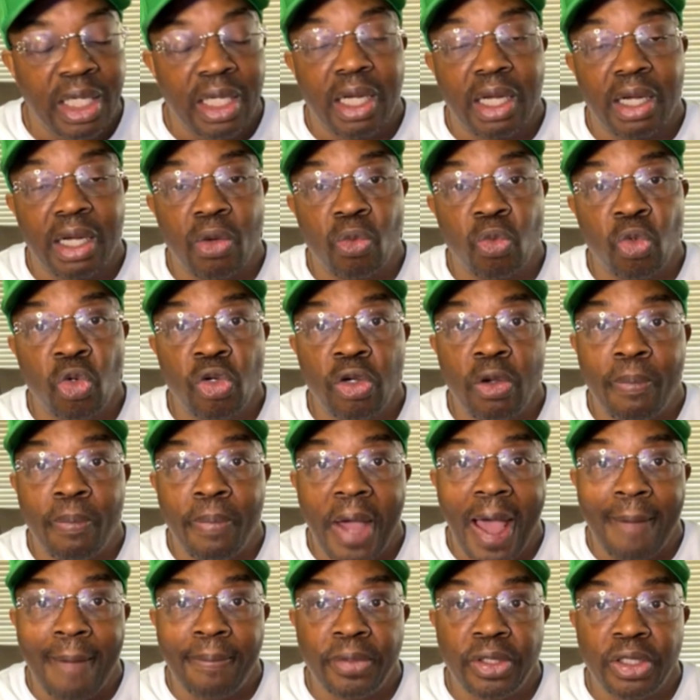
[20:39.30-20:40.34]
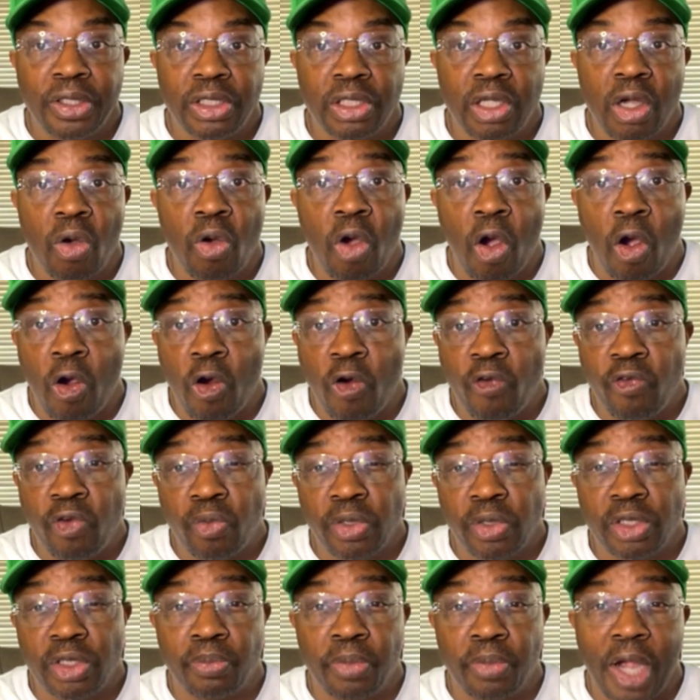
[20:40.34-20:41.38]
Wooga Poplar to go over,
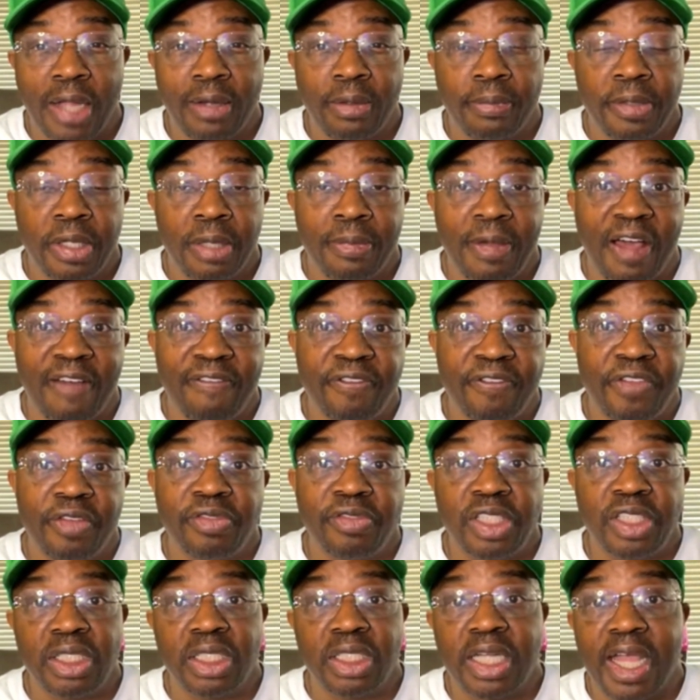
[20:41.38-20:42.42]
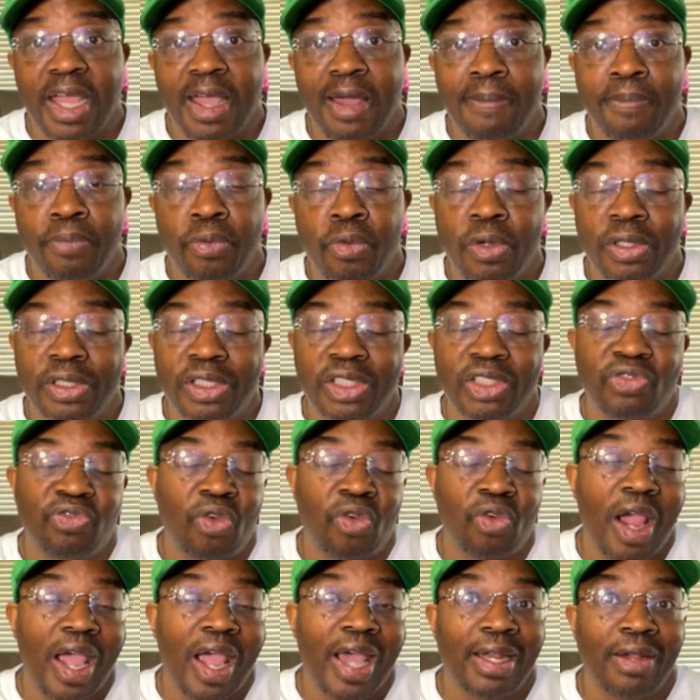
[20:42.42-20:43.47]
which will probably be about 15.5 points. It's
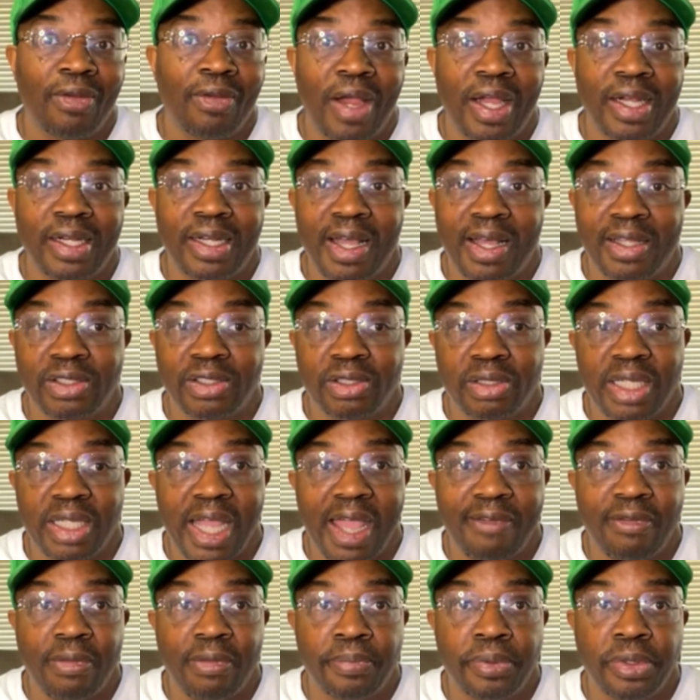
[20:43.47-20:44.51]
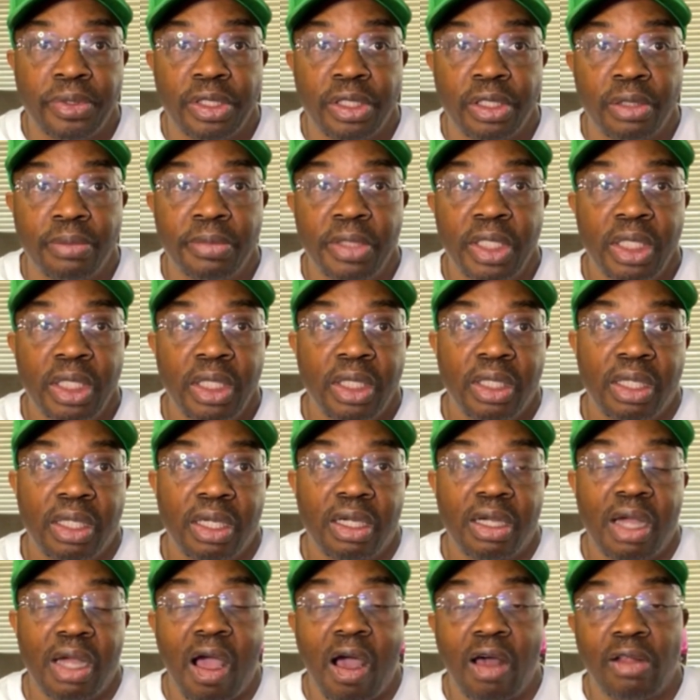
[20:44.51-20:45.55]
Friday right now, so they haven't put up
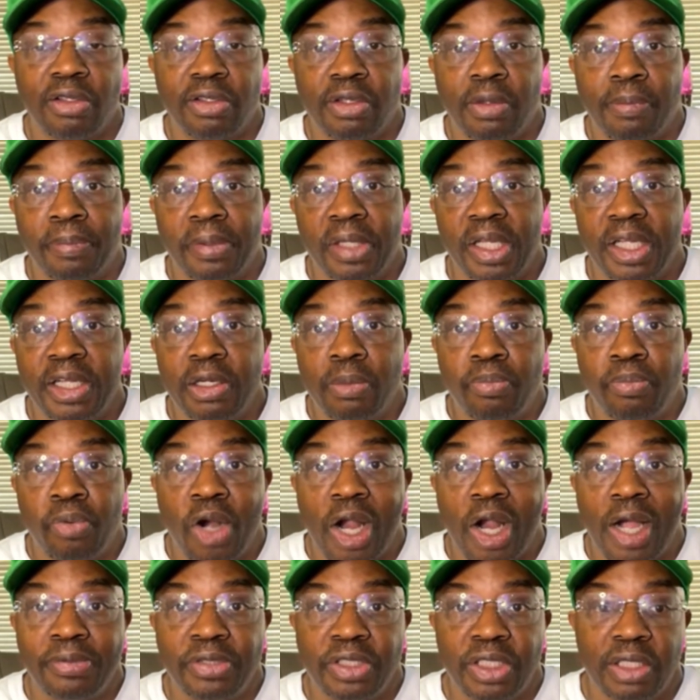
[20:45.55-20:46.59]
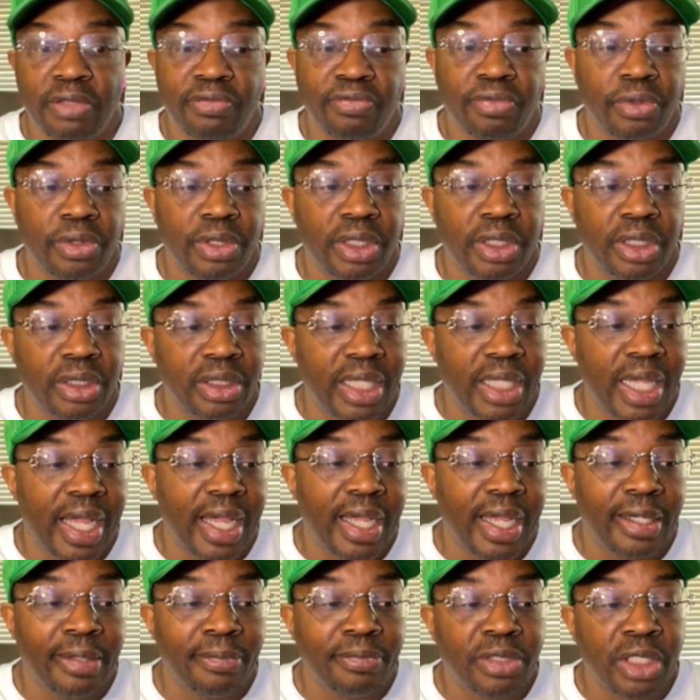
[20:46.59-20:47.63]
all of the player props yet for these
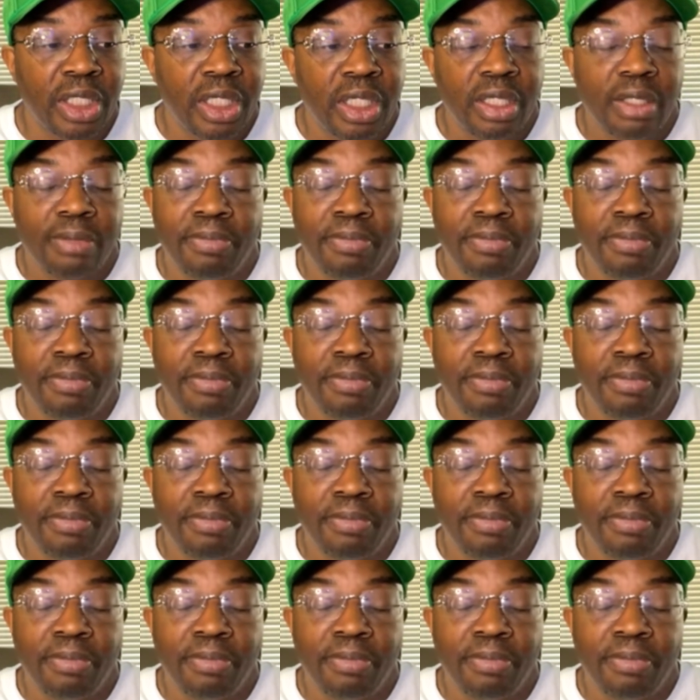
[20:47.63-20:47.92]
games.